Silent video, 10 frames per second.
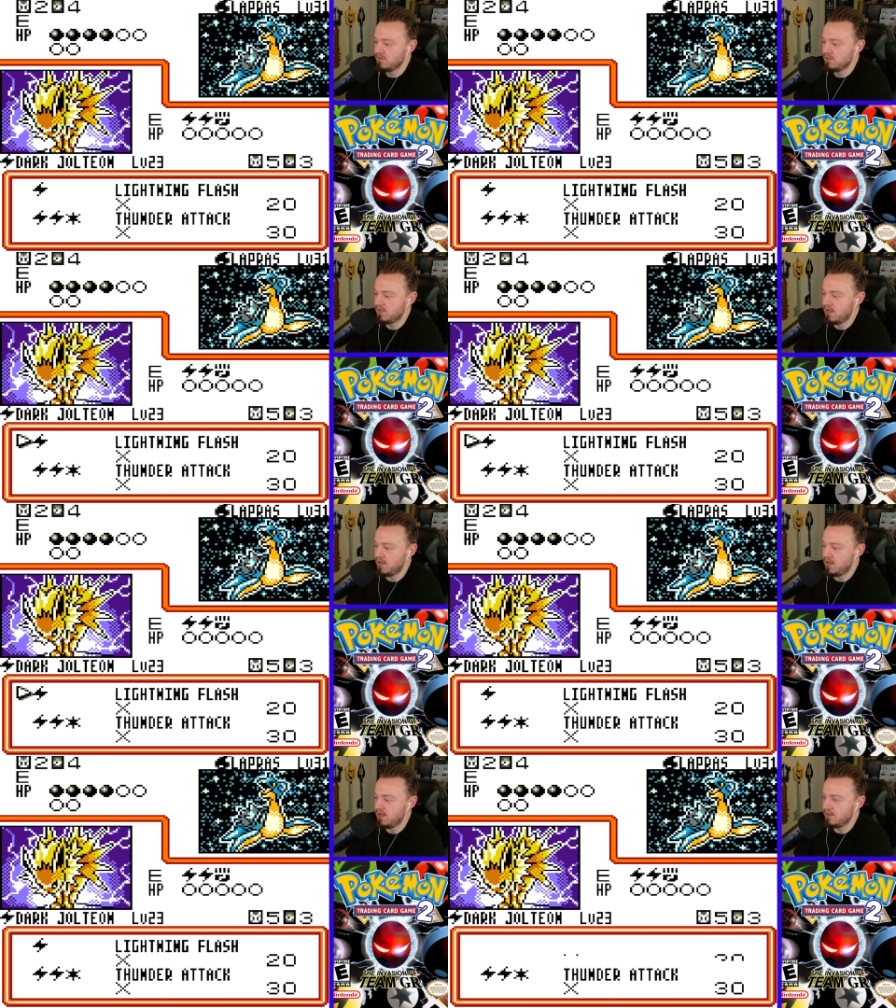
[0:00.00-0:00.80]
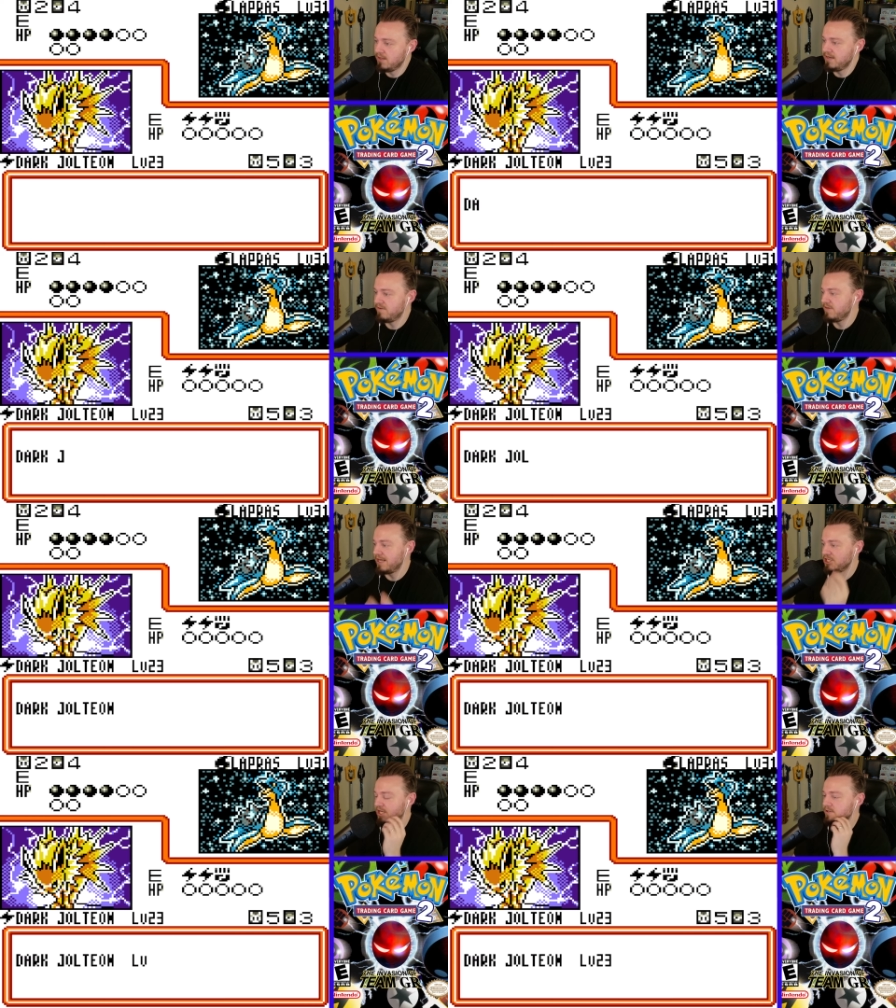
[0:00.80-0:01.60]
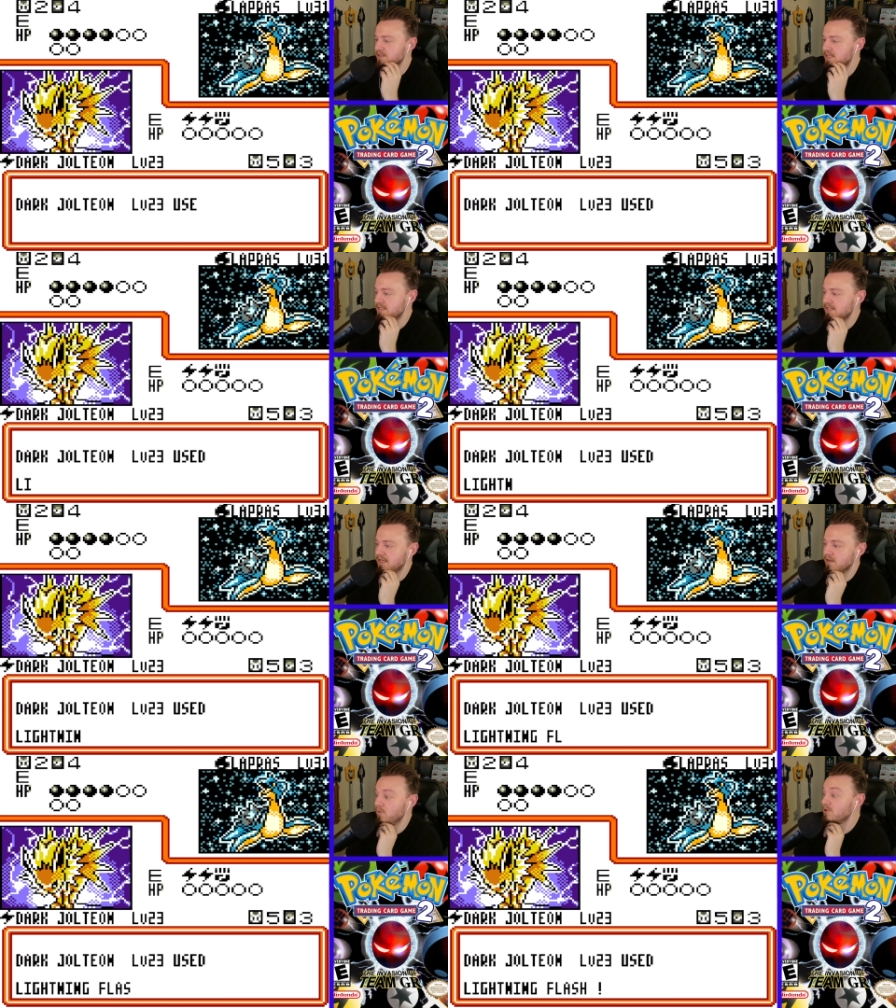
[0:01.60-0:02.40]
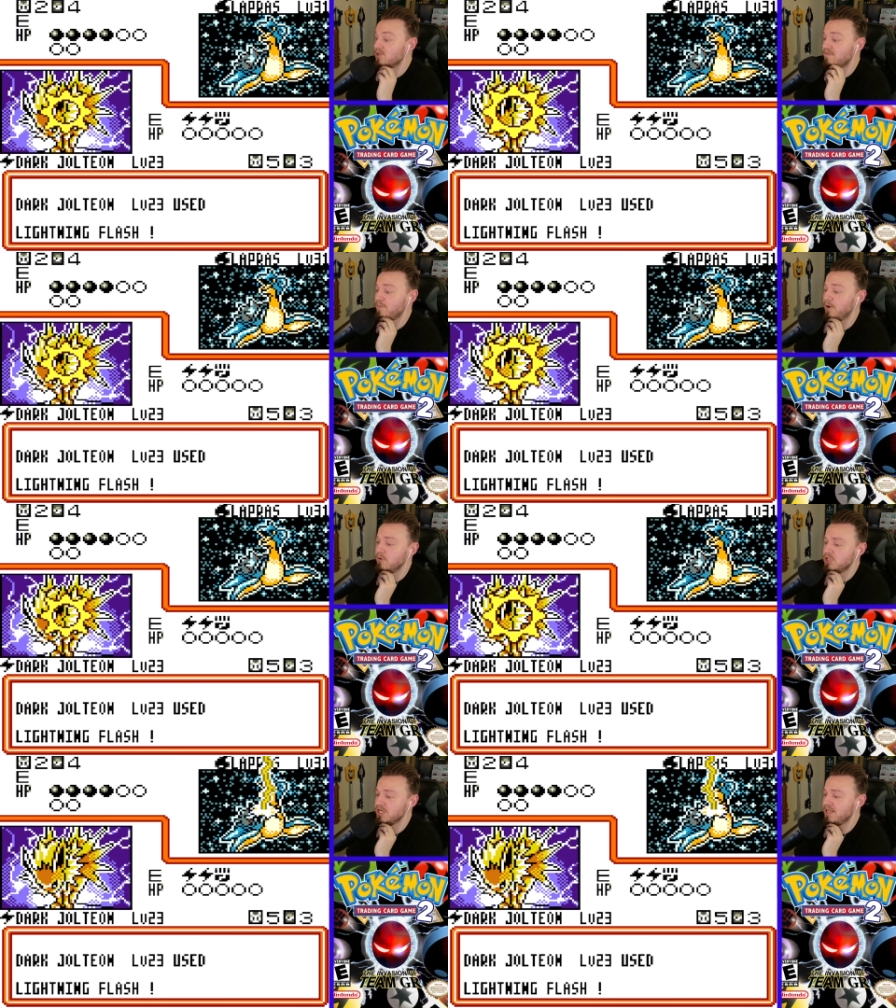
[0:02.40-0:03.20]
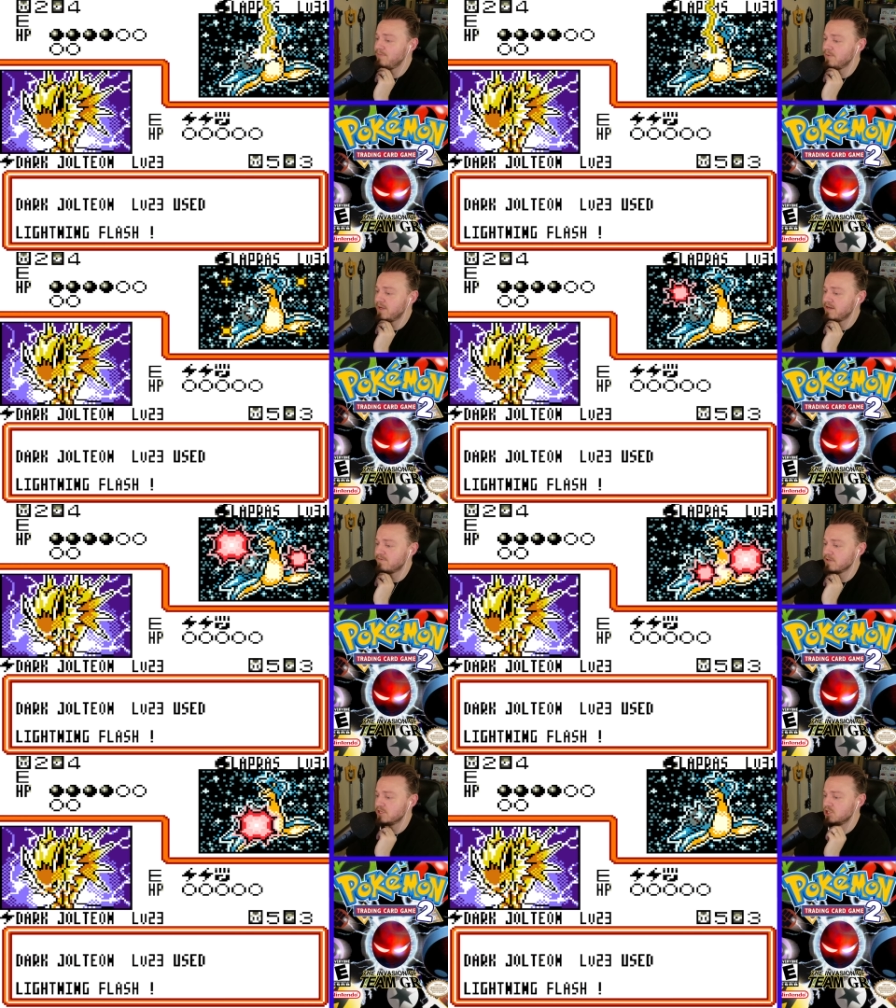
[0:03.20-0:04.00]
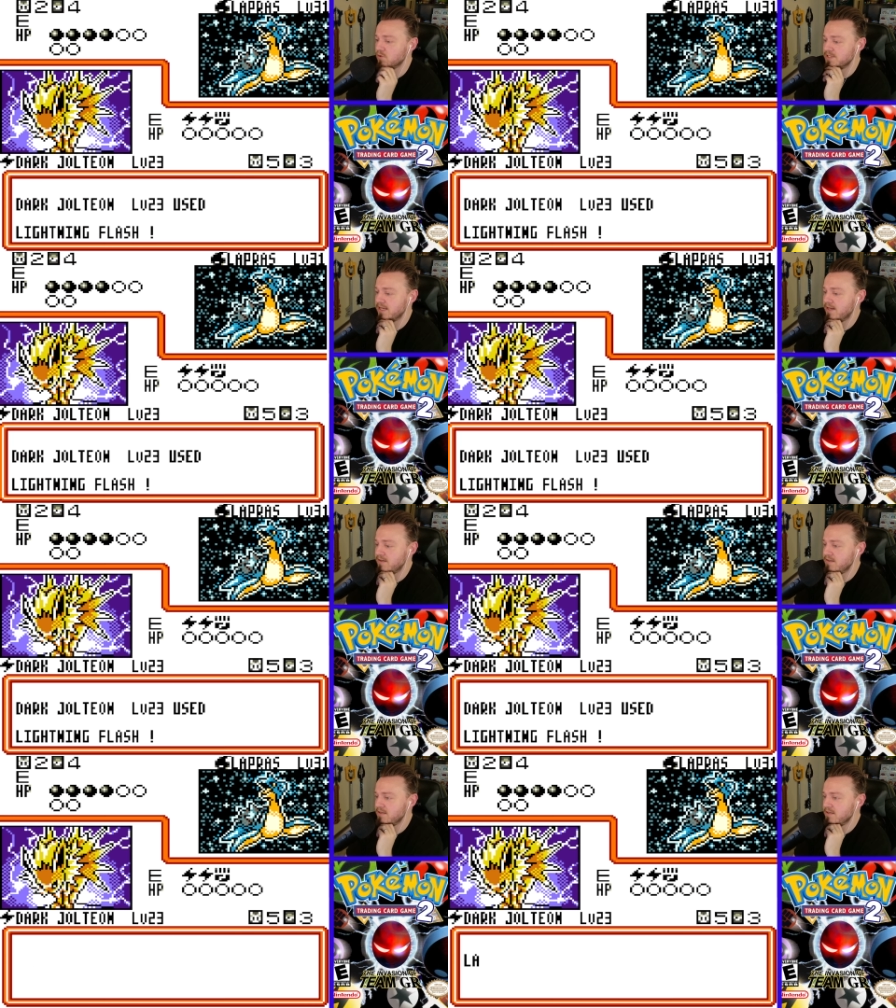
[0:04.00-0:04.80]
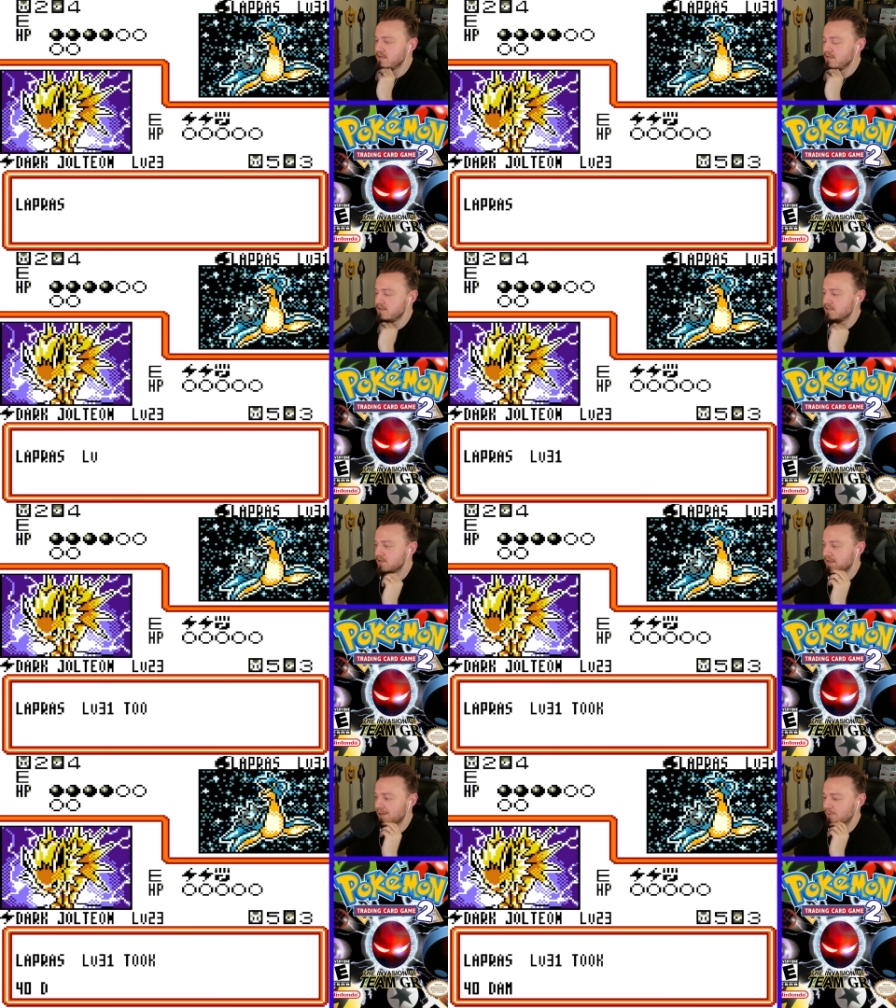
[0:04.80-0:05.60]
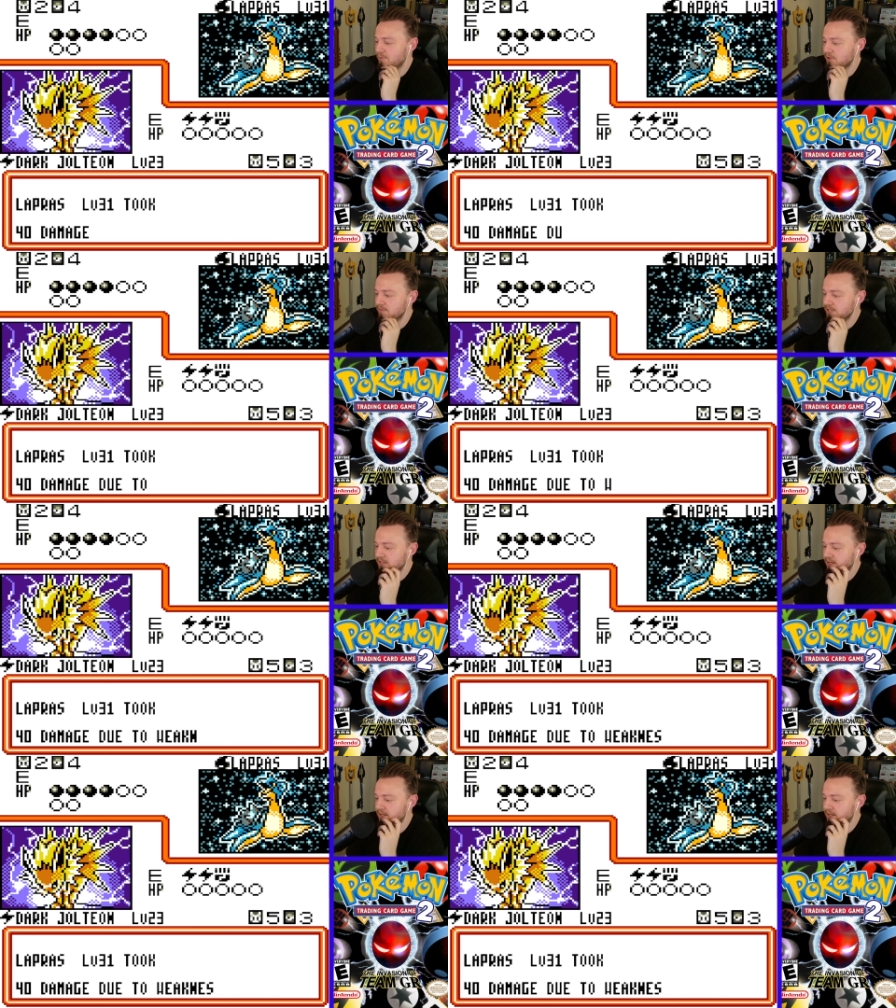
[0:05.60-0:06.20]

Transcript: Lightning Flash kills this thing. We also have a potion, keep in mind, for the Jolteon. So that'll be pretty big.